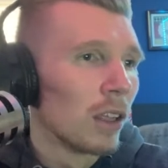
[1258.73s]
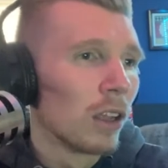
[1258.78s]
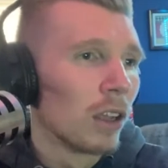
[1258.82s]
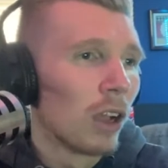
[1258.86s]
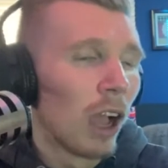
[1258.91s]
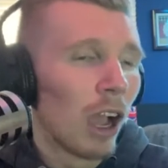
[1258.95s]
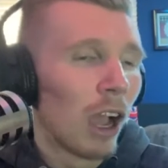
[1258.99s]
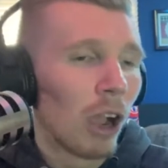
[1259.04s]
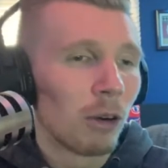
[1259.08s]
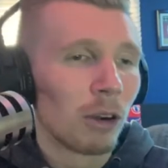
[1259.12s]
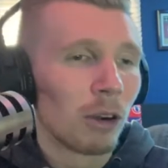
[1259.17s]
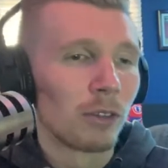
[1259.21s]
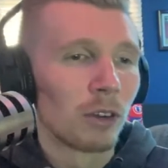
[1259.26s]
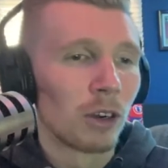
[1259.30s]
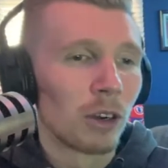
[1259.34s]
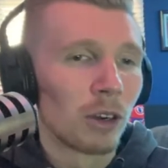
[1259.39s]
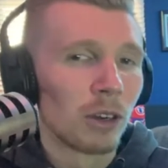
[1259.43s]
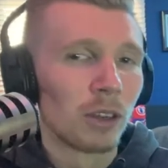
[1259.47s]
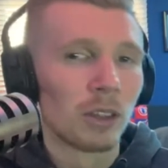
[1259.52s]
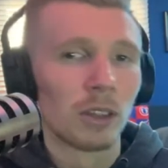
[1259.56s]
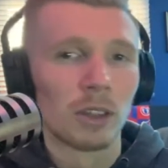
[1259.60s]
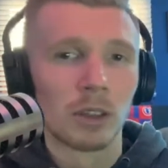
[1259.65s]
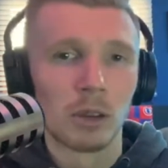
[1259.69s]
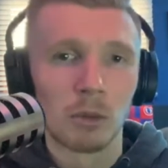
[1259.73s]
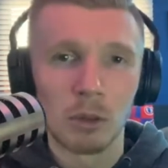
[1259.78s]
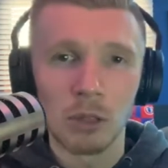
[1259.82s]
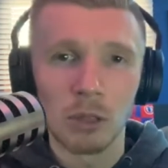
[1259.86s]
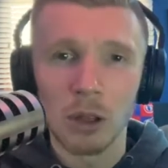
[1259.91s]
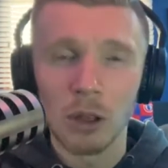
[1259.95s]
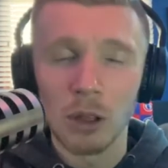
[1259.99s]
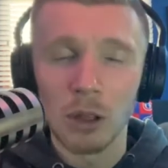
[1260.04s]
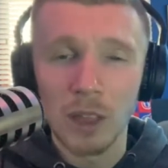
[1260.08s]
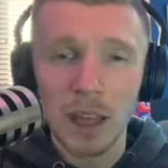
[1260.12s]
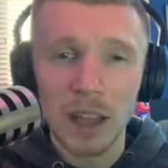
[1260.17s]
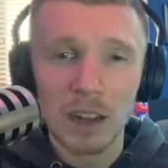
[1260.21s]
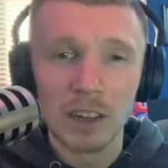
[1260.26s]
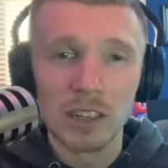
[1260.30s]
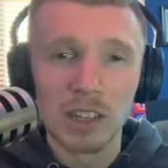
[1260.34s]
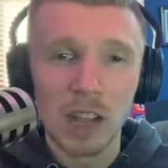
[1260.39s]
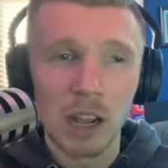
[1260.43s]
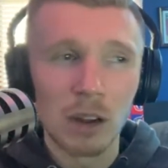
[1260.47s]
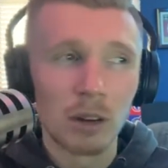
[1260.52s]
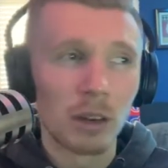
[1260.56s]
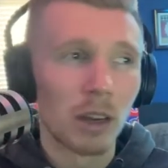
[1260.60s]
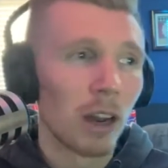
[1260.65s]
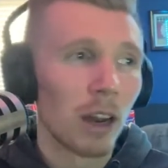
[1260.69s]
However, with all that and
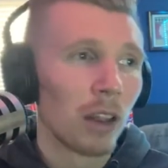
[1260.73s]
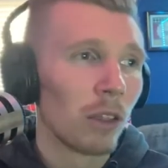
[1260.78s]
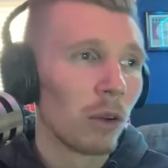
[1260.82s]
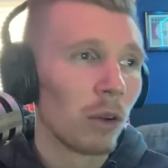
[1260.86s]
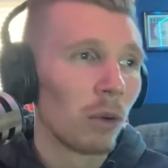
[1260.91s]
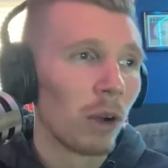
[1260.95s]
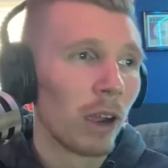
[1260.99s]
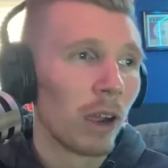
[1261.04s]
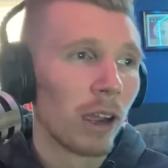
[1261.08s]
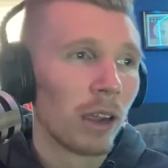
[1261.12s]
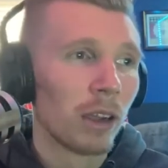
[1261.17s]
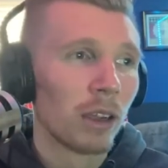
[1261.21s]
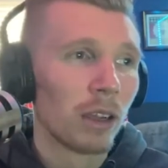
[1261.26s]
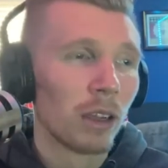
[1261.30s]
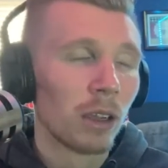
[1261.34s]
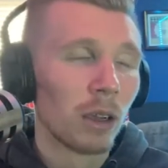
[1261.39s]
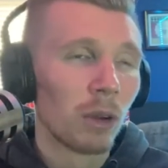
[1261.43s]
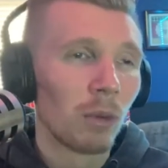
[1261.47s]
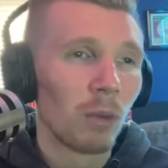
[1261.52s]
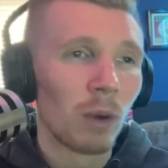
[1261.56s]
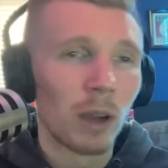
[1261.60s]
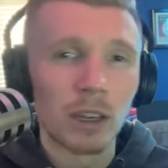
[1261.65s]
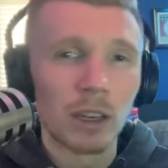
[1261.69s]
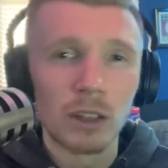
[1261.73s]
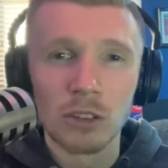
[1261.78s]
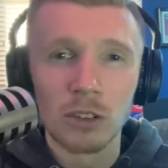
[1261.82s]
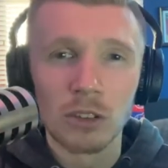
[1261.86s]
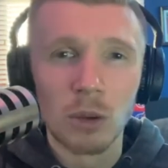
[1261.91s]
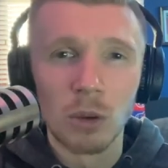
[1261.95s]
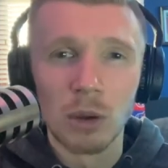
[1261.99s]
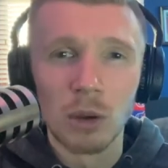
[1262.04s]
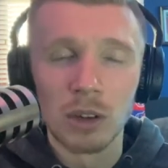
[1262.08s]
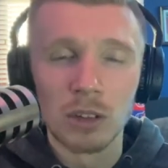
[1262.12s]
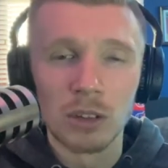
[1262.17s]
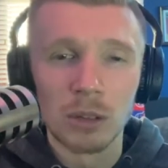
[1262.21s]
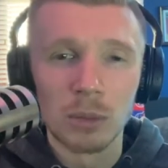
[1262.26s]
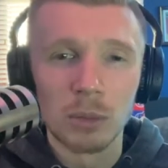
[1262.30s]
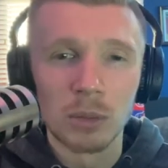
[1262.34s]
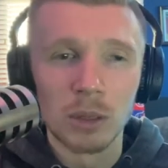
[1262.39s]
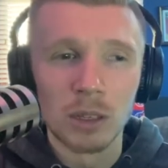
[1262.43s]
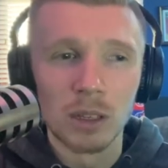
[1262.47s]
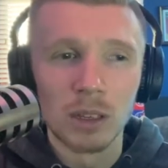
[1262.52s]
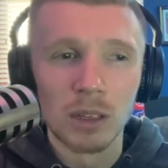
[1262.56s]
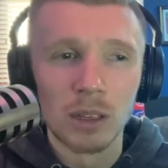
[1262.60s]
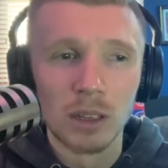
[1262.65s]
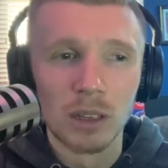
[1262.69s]
down and out of the way, what is going to
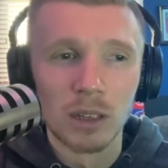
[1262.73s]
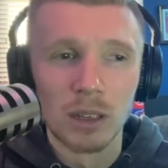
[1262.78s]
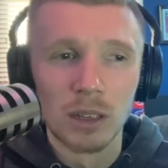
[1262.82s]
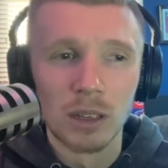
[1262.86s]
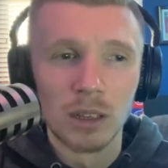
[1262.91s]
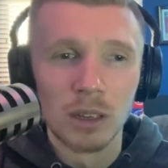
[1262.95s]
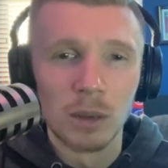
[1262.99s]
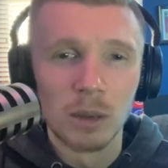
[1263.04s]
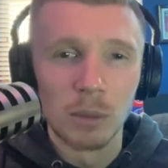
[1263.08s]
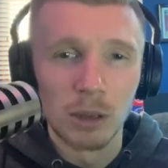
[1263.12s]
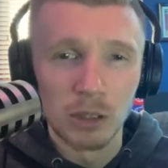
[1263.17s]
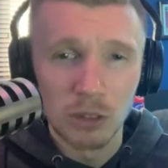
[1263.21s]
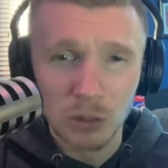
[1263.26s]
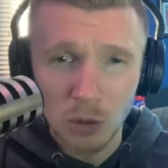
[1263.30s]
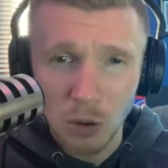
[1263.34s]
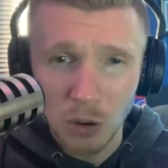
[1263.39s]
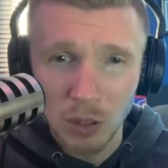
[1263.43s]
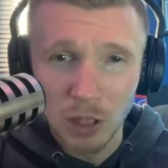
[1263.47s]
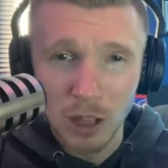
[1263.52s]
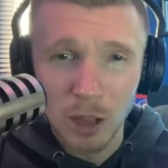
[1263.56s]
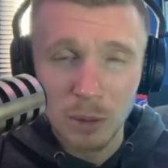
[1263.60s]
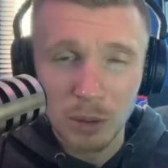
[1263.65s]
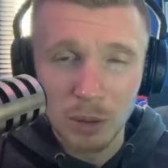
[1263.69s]
be my scoreline